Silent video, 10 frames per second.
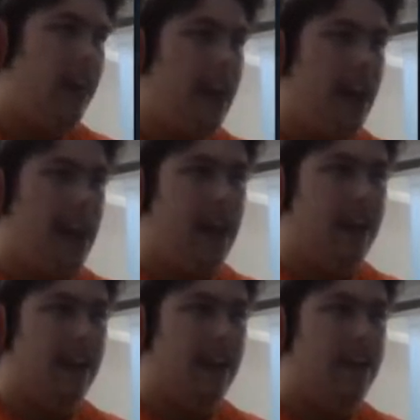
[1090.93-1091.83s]
and
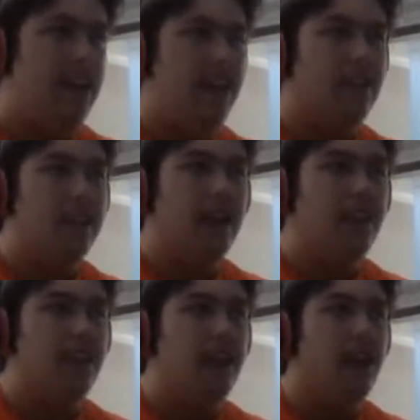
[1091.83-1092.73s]
they
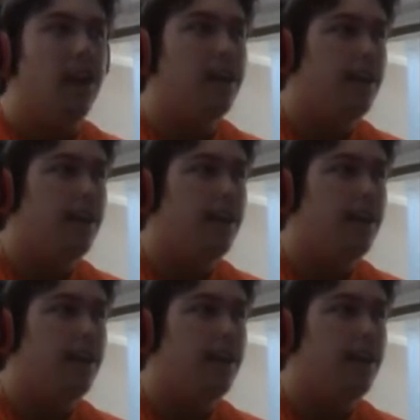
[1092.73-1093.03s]
sometimes hit harder.